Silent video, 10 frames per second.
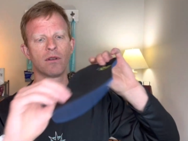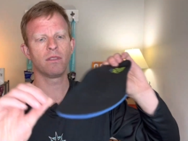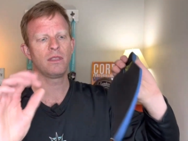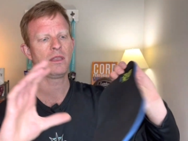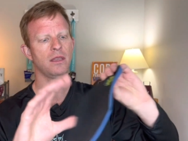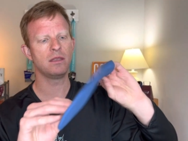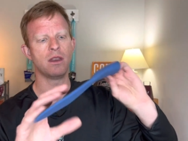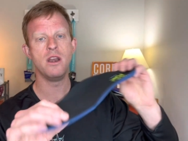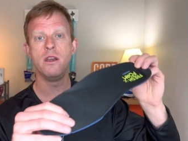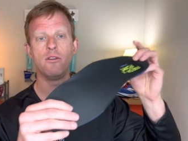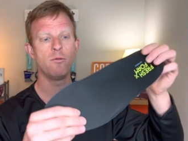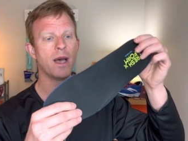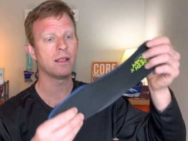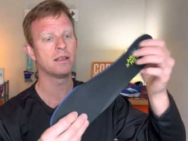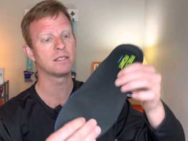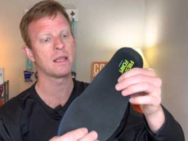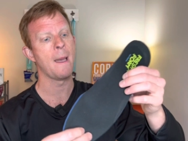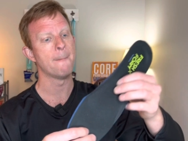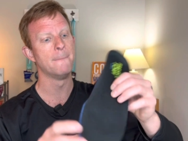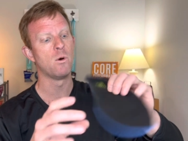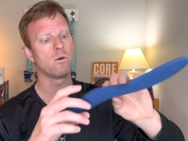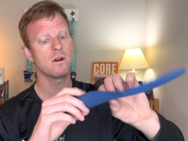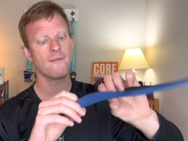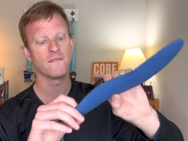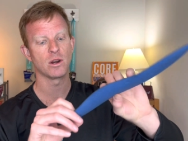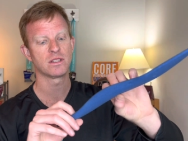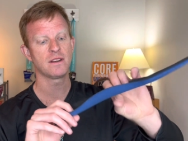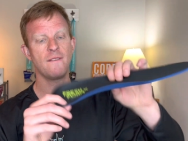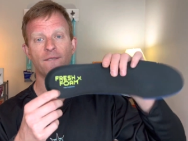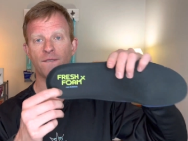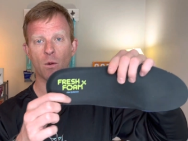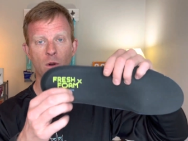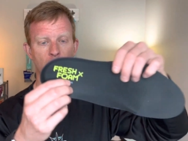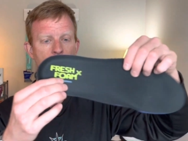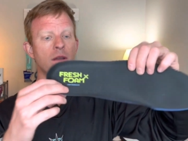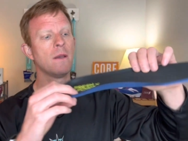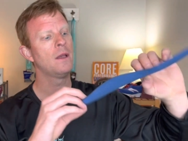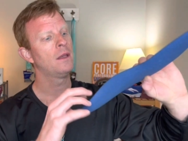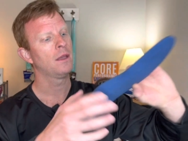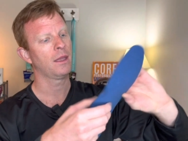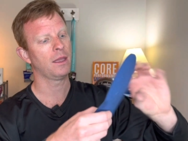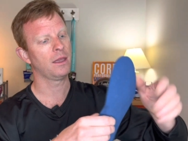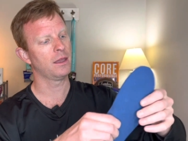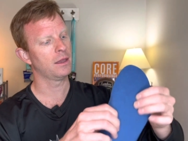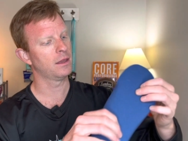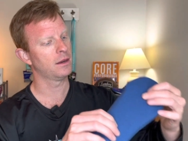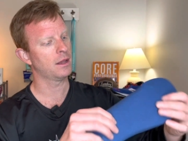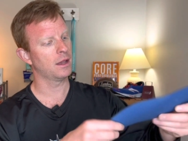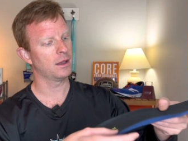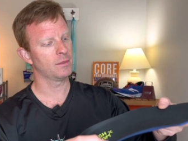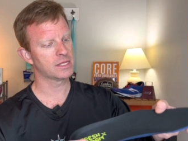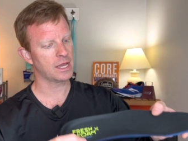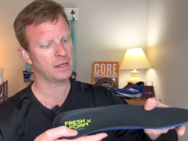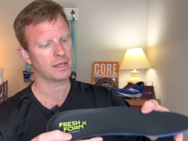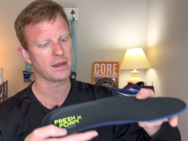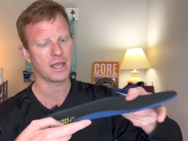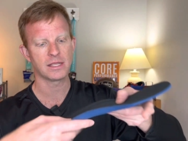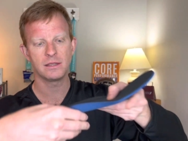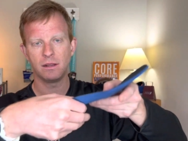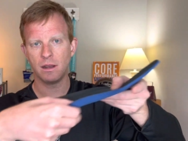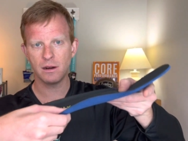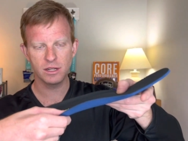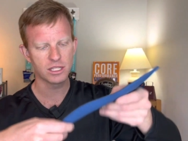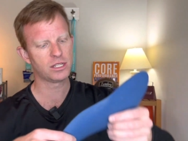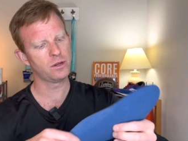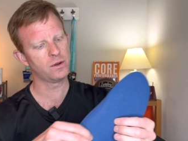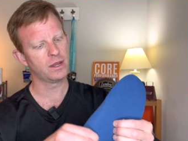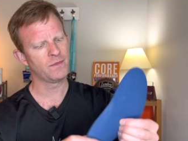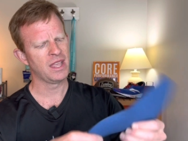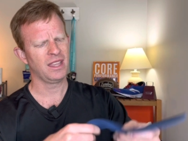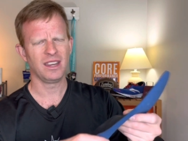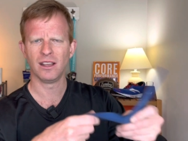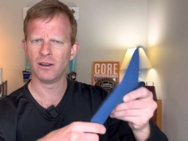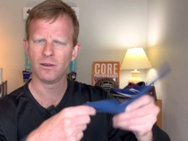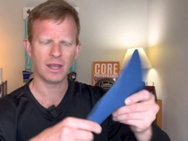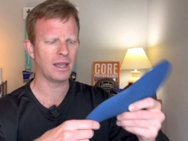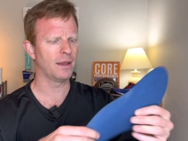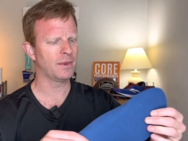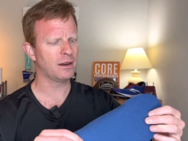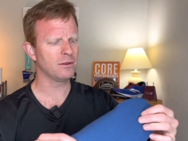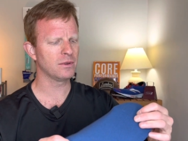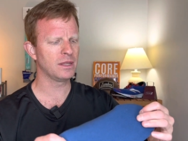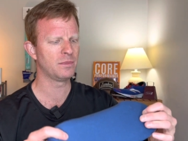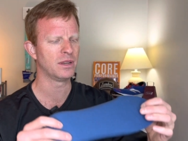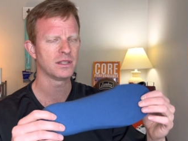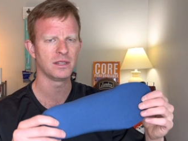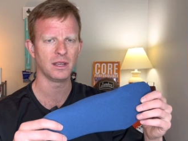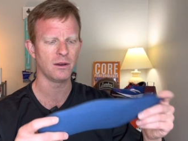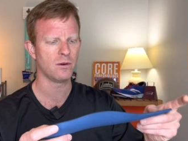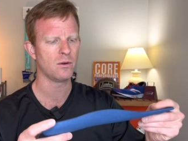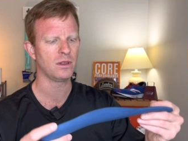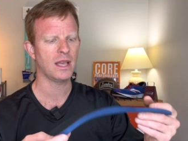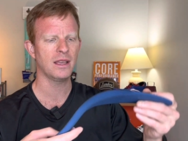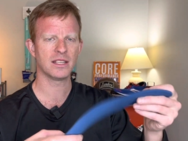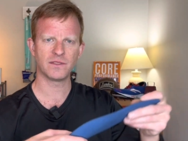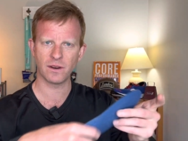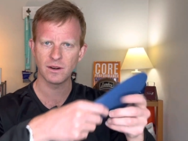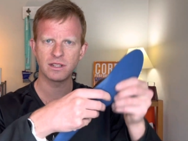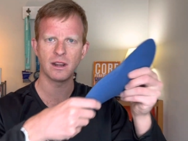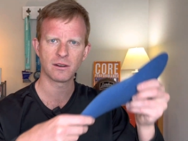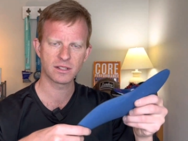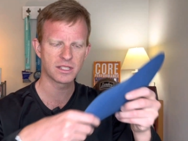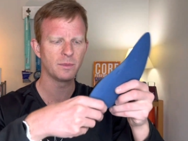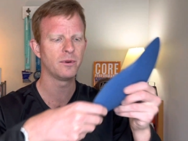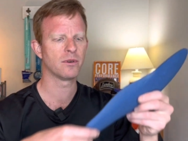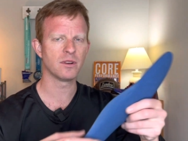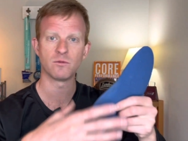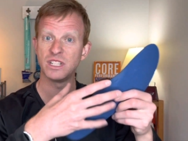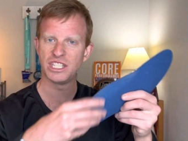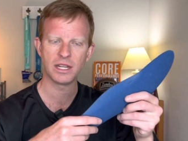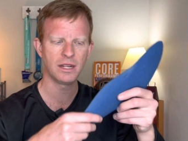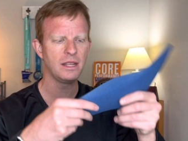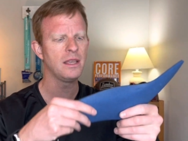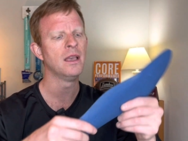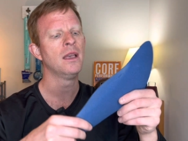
the New Balance More version 4, and it's got like a nice little arch to it. You know, I don't really put a whole lot as far as arch support and rigidity.